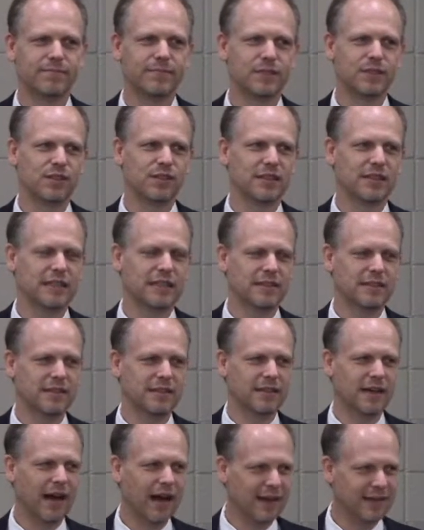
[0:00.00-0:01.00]
think,
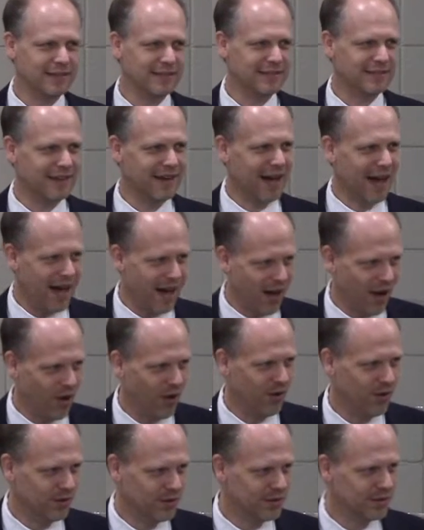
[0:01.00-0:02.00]
not
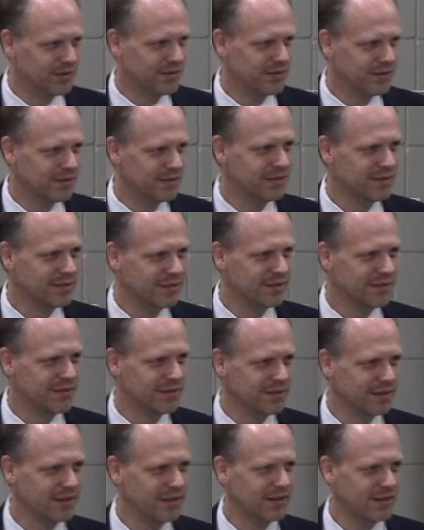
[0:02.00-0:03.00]
now.
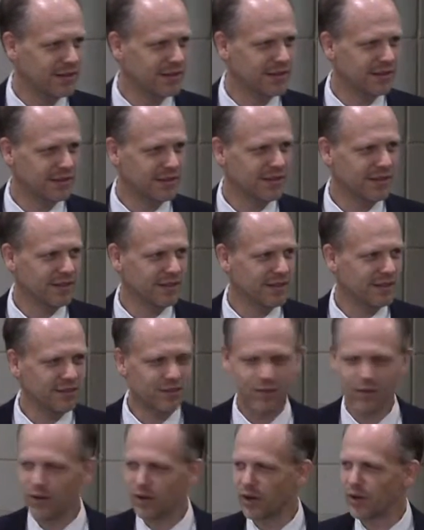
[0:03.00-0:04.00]
Right?
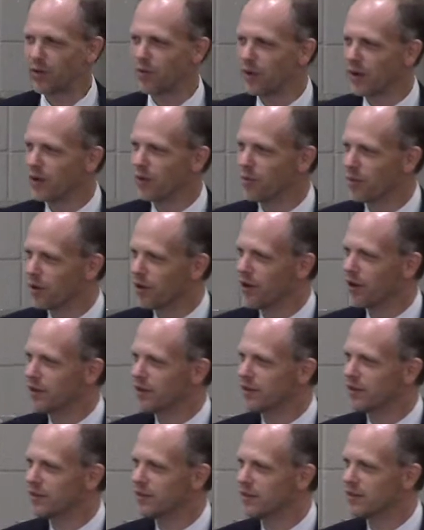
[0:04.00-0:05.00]
So a quick
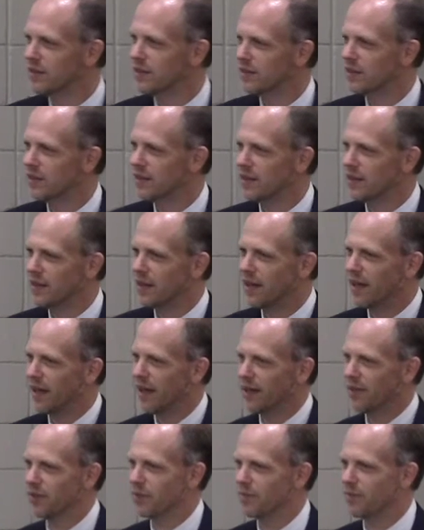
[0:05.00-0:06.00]
word
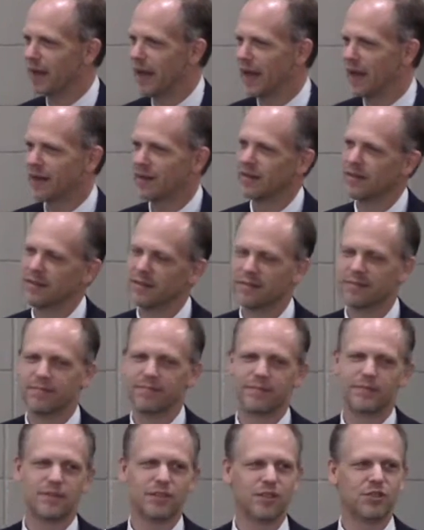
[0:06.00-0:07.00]
and you're back
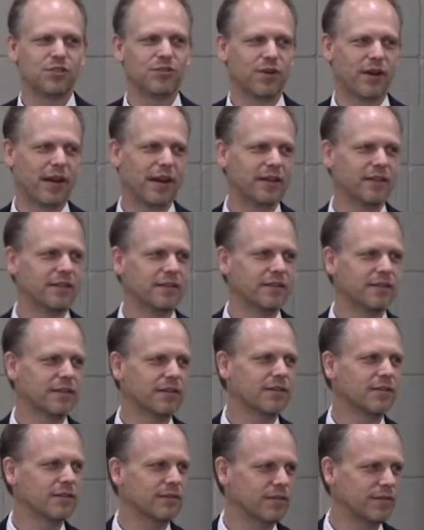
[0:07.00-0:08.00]
to trying to
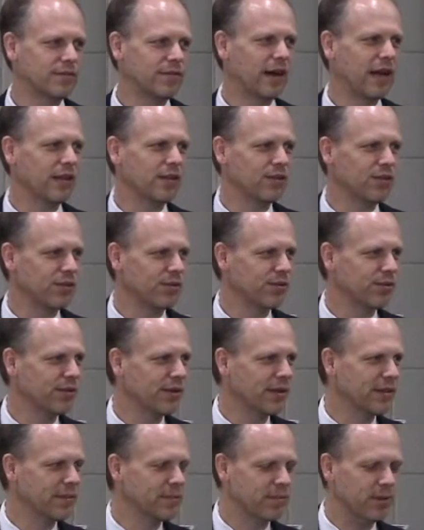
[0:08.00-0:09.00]
follow through
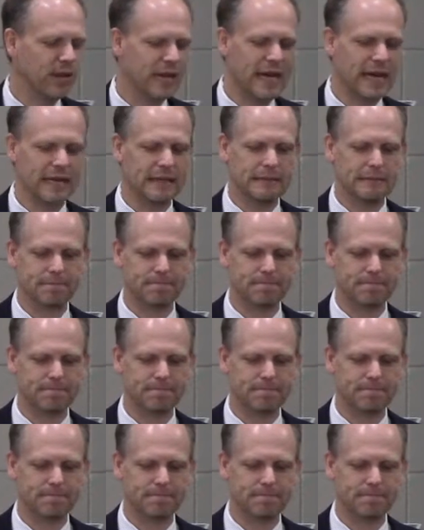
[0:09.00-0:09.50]
on the plan.